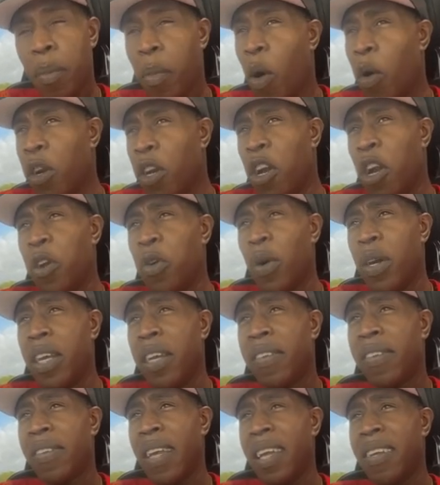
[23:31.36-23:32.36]
But I don't know
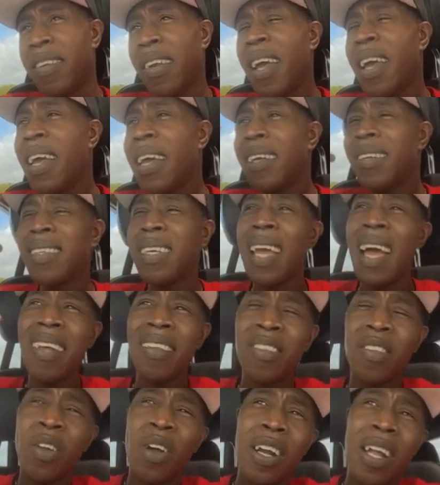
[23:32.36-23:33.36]
these things. See, I
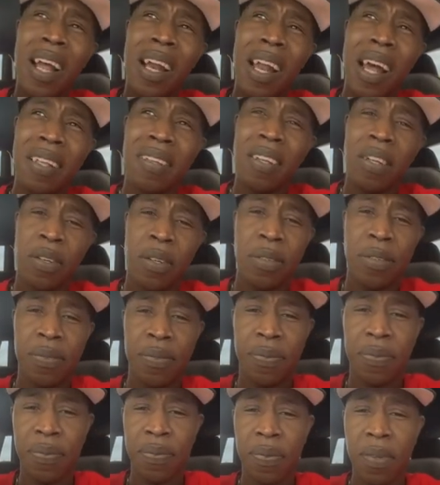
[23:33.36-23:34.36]
study a lot, you know.
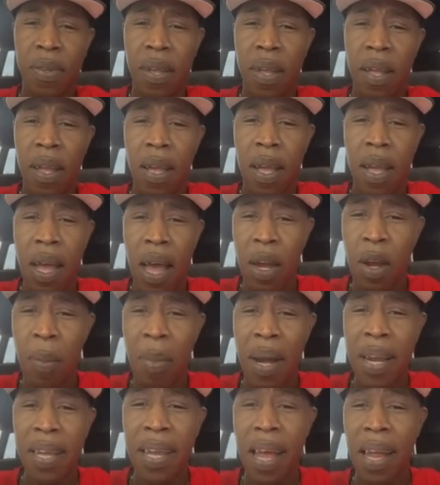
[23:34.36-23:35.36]
Because
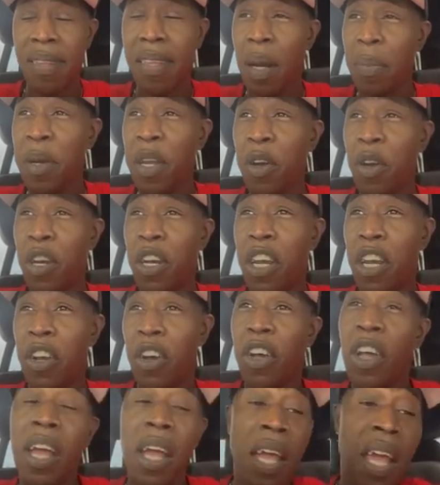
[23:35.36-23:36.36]
nobody can tell me nothing, you
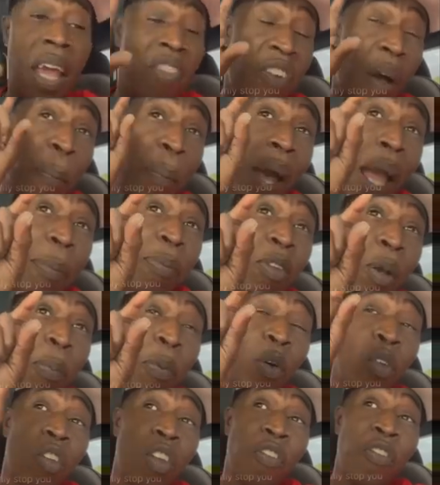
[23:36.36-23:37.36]
know. If a pipe
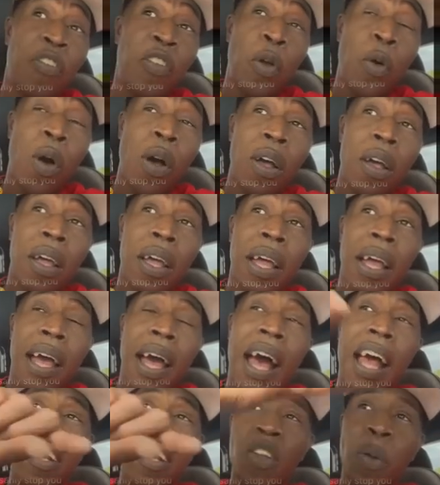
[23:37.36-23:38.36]
supposed to flow
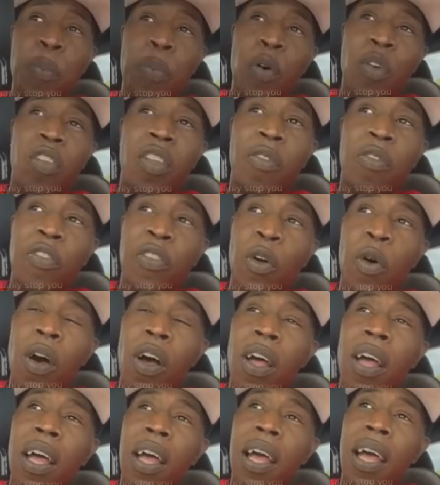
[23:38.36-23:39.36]
and supposed to
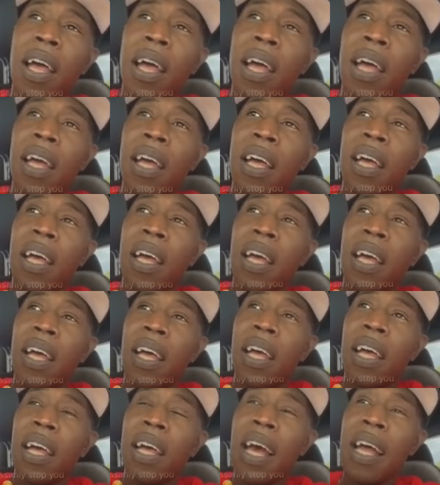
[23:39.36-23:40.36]
flow
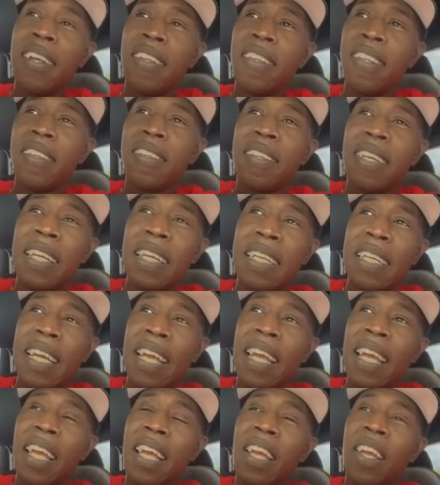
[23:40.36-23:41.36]

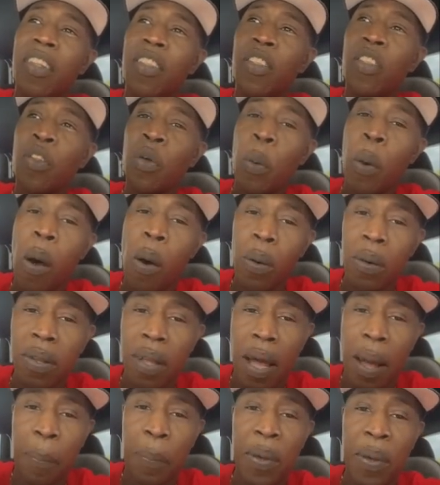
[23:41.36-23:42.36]
consistently
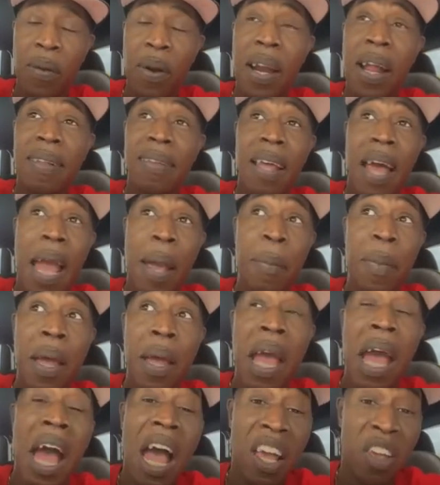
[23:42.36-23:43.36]
throughout a period of time
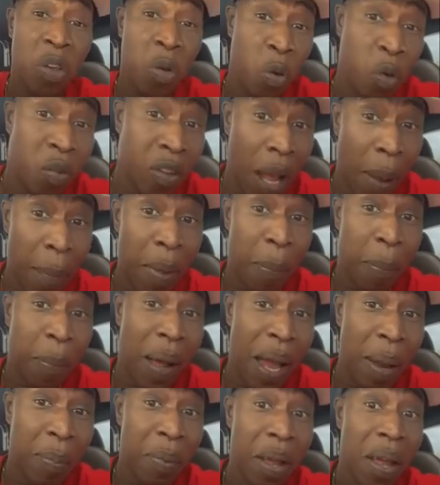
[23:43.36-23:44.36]
and you stop the
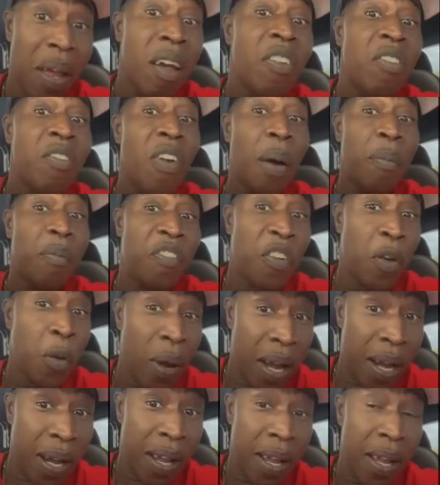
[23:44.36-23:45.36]
pipe from
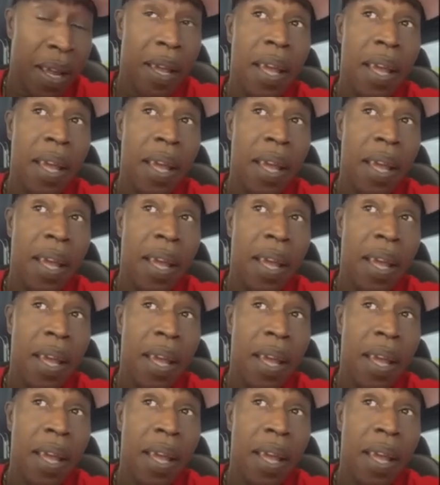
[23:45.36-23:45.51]
flowing,